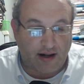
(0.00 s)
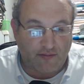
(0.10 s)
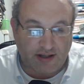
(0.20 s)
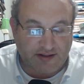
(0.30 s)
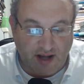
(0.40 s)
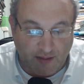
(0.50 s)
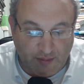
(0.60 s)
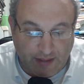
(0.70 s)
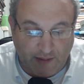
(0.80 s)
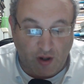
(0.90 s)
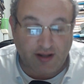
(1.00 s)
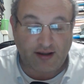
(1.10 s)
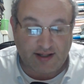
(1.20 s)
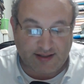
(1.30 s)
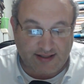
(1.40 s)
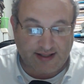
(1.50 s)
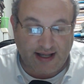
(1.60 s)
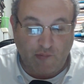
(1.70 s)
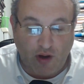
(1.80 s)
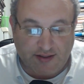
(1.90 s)
arichas yamim, and one of the things is
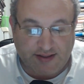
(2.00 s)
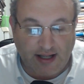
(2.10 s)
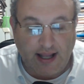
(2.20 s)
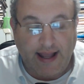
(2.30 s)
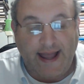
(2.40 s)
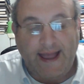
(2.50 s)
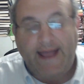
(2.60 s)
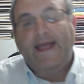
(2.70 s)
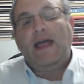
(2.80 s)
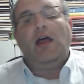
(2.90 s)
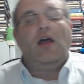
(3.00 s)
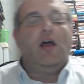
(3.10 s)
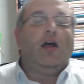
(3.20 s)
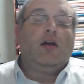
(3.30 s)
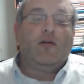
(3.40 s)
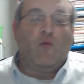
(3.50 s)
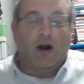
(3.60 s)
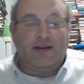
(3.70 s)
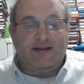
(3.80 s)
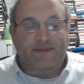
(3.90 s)
he was one
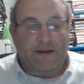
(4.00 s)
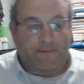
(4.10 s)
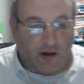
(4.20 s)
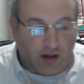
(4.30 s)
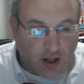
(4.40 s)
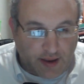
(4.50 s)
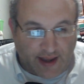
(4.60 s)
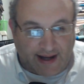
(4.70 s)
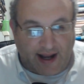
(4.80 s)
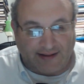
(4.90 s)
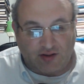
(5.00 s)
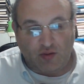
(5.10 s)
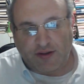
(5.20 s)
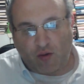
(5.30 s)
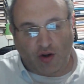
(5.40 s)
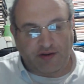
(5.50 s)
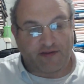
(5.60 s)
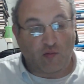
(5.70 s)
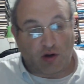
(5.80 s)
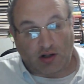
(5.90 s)
of these people that had to do with all
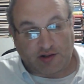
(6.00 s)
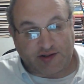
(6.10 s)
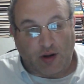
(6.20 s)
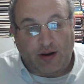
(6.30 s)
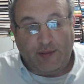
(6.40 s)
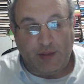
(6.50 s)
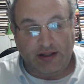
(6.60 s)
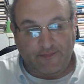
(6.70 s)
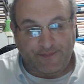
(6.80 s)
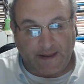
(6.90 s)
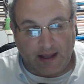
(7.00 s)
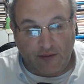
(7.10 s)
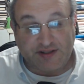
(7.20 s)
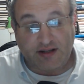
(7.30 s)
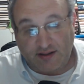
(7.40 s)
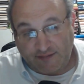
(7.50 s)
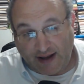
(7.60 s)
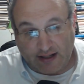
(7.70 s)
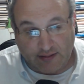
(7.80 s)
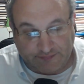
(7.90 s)
different worlds. What do I mean? He was a
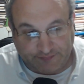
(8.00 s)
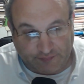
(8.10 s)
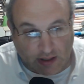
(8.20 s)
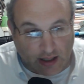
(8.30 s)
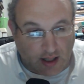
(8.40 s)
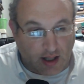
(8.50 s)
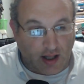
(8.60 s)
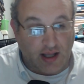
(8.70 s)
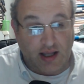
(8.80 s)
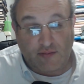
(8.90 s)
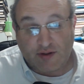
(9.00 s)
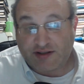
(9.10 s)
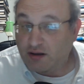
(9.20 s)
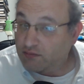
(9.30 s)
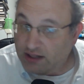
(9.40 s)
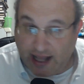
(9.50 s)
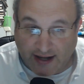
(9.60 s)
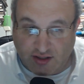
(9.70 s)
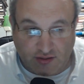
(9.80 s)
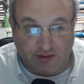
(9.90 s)
Litvak. He
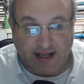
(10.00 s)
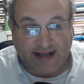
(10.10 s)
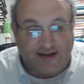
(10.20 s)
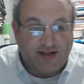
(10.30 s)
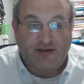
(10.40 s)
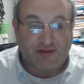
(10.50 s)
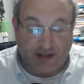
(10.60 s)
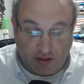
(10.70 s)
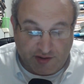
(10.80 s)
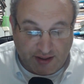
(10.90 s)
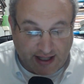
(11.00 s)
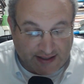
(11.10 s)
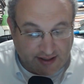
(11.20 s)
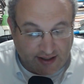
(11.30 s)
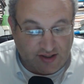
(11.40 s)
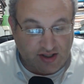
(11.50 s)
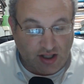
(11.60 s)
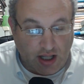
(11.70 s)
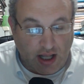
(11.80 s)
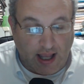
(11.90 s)
actually knew the Chazon Ish. He was close to the Chazon Ish,
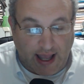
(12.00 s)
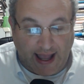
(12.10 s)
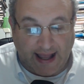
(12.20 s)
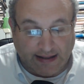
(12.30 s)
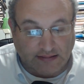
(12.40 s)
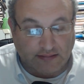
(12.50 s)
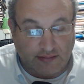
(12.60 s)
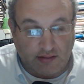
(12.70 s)
and